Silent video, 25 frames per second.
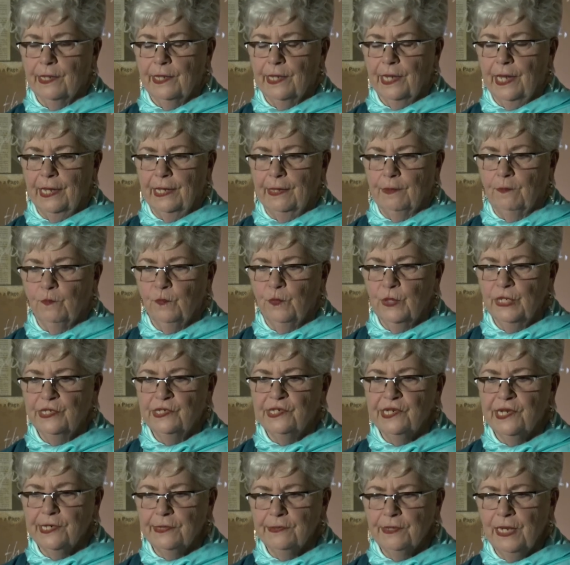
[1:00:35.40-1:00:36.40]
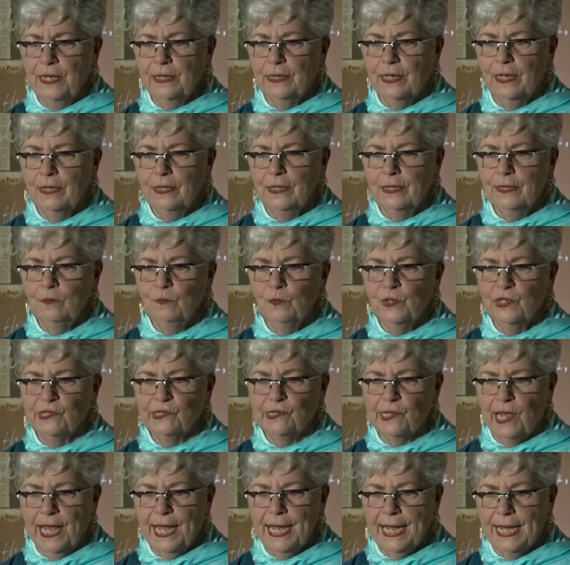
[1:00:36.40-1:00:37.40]
uh, when Thich Nhat Hanh
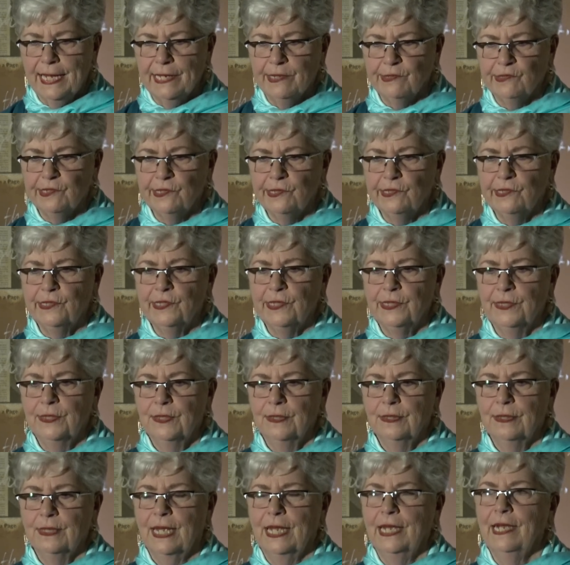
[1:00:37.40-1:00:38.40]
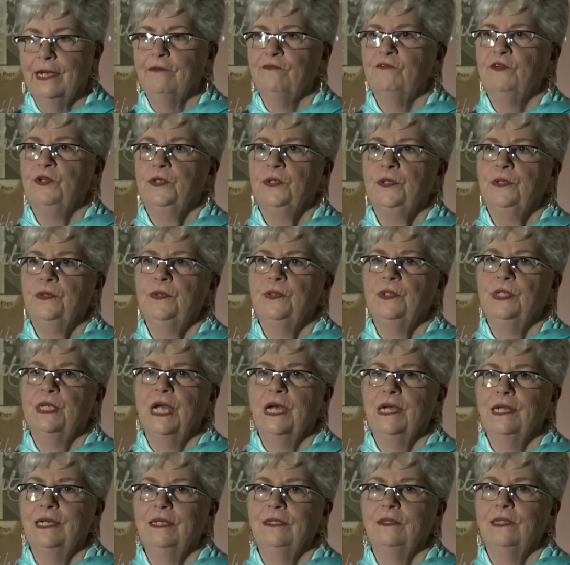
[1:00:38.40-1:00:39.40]
was asked after
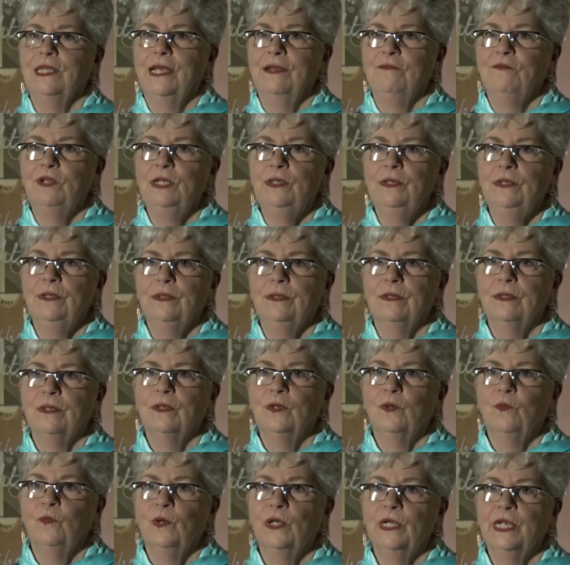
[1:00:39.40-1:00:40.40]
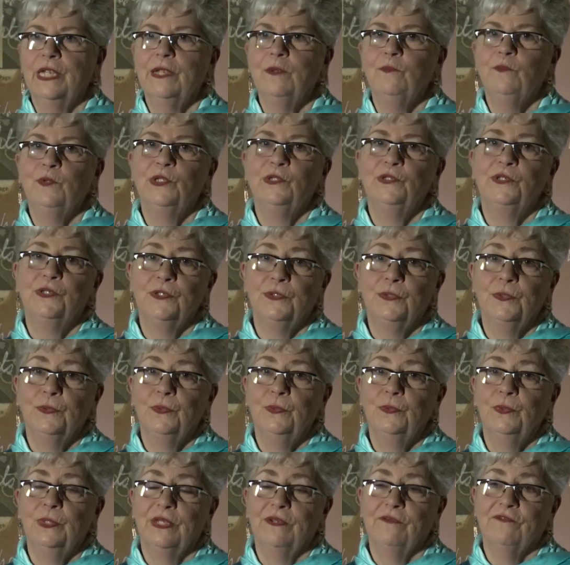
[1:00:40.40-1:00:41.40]
9-11 what he would
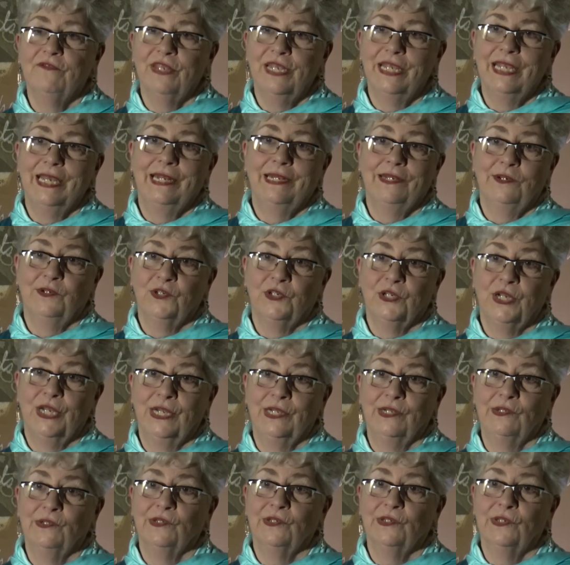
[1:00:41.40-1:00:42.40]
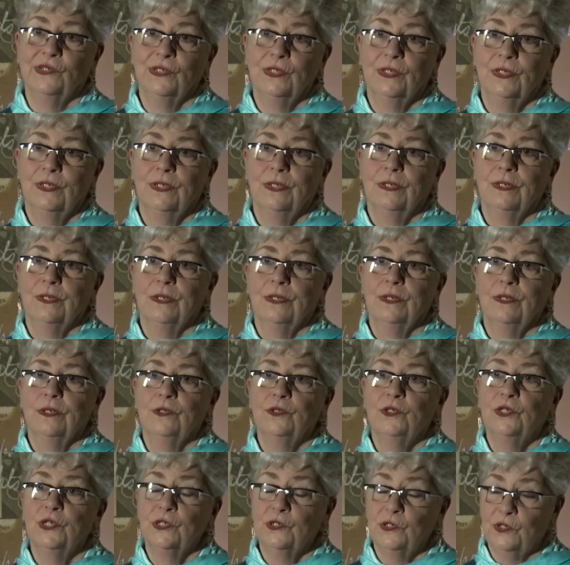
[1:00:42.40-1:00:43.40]
do if he had a chance
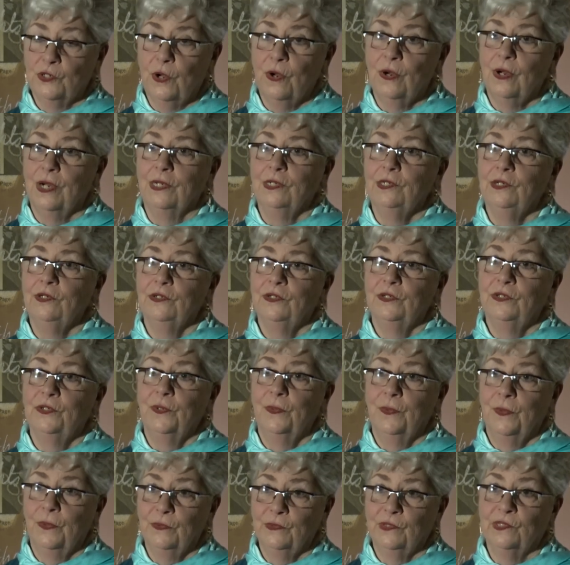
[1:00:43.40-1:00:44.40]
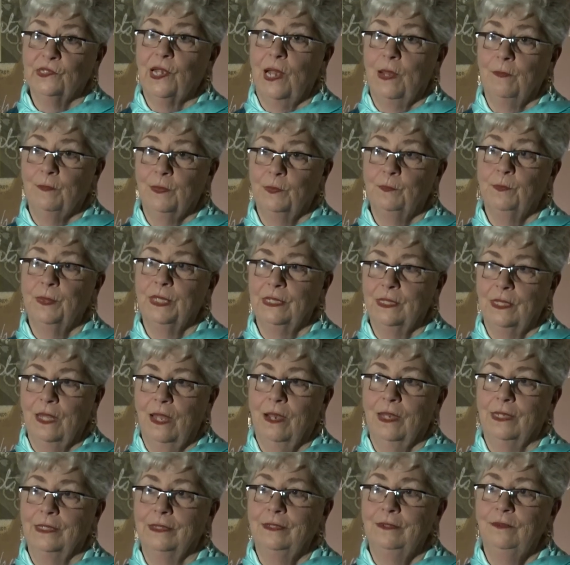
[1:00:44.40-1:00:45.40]
to talk to Osama bin
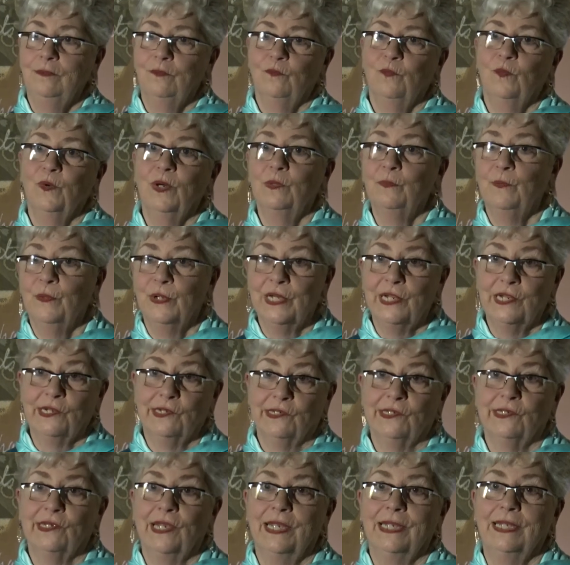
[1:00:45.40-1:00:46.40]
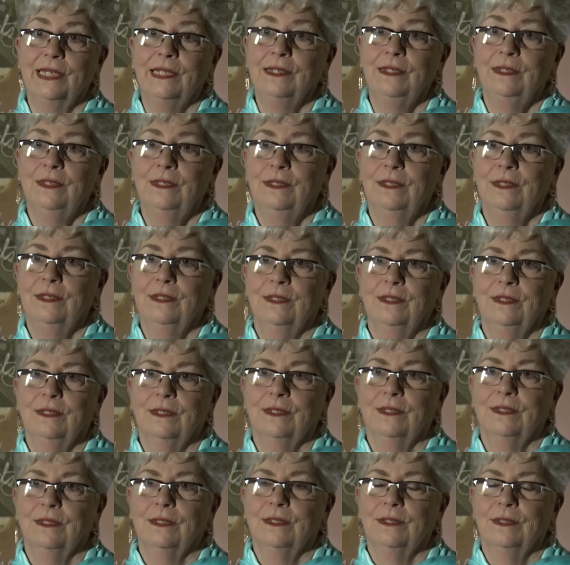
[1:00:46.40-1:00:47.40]
Laden, what would he say?
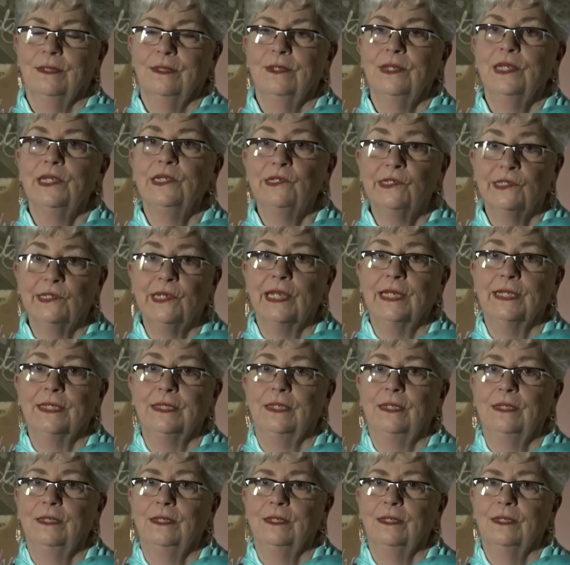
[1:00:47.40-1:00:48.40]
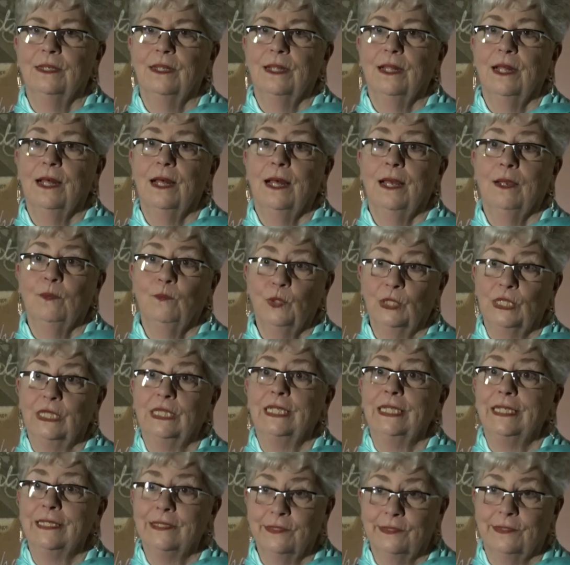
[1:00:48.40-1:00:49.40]
he said, I would
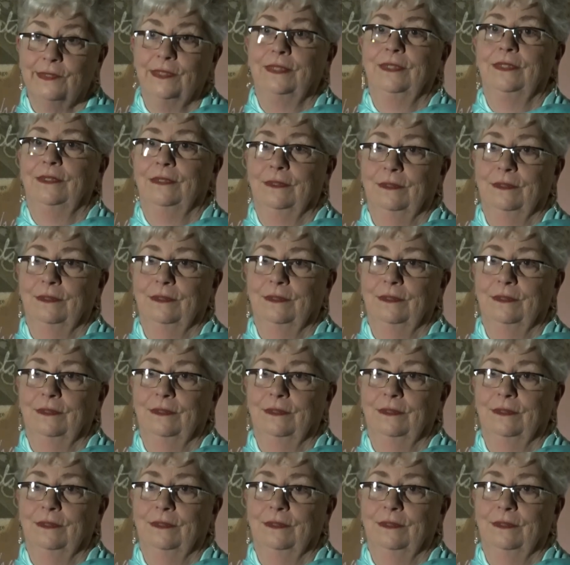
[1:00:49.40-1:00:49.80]
listen.